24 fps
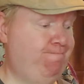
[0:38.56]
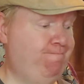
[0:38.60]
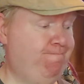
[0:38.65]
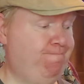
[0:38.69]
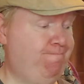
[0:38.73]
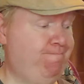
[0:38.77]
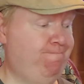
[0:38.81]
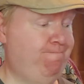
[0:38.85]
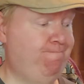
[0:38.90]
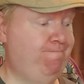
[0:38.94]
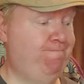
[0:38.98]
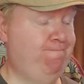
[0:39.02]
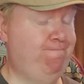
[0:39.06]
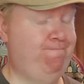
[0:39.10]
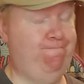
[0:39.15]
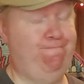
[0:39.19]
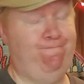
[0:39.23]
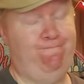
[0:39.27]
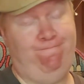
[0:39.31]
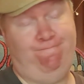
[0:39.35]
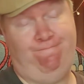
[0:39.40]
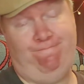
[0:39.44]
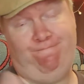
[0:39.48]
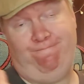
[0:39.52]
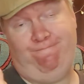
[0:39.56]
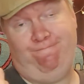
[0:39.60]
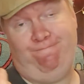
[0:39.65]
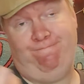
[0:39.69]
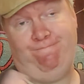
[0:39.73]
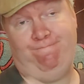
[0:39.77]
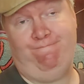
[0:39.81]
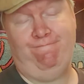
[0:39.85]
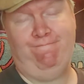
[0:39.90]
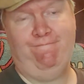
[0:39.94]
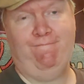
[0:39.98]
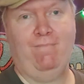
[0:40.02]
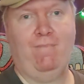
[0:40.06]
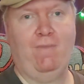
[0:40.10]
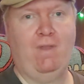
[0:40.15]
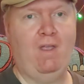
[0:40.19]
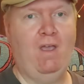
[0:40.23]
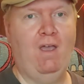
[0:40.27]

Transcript: (no one is talking)